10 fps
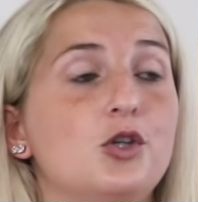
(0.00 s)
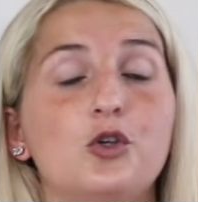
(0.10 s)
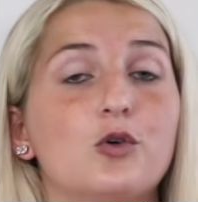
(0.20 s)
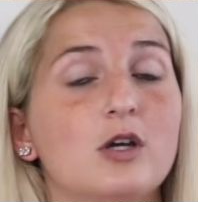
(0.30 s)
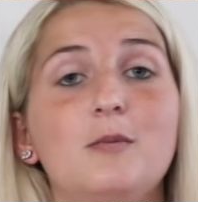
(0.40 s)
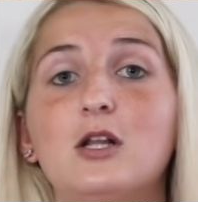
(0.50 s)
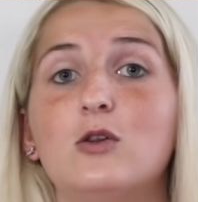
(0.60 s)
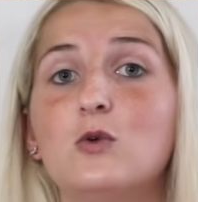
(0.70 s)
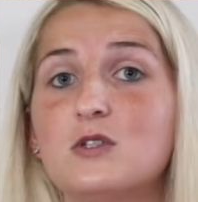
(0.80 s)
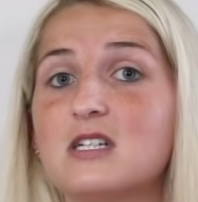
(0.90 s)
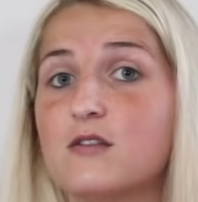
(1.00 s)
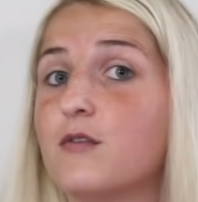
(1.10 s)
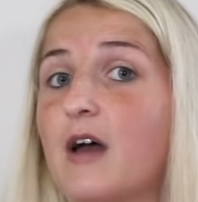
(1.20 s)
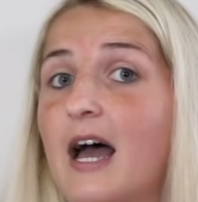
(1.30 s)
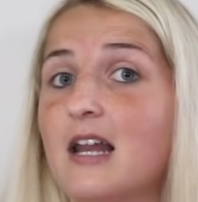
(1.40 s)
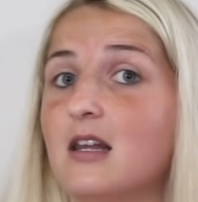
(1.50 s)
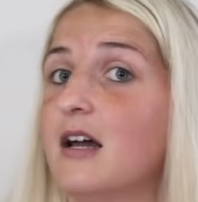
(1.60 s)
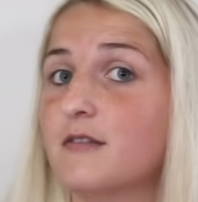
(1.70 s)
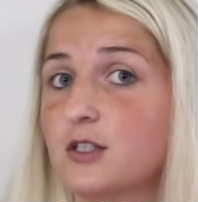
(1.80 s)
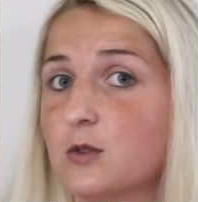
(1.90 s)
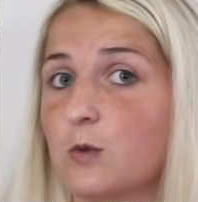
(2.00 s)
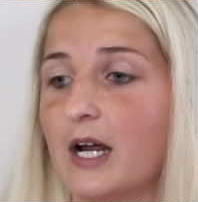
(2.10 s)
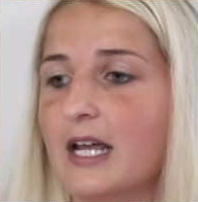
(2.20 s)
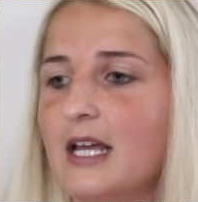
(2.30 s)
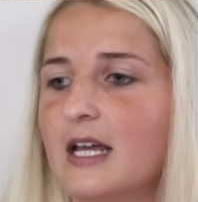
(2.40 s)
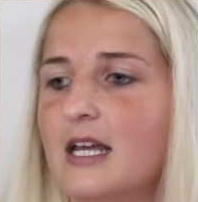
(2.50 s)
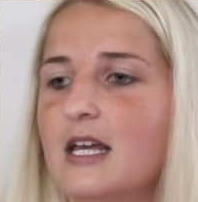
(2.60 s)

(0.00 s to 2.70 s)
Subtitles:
you could be losing fat left and right